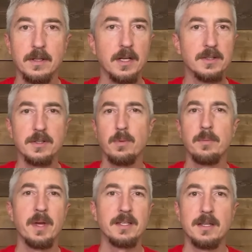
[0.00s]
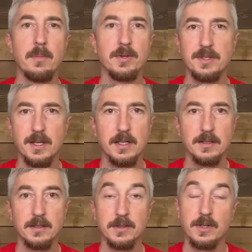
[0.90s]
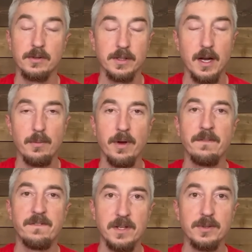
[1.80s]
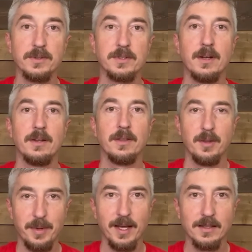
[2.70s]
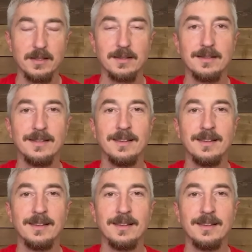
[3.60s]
not just what makes the most sense, and certainly not what feels the best.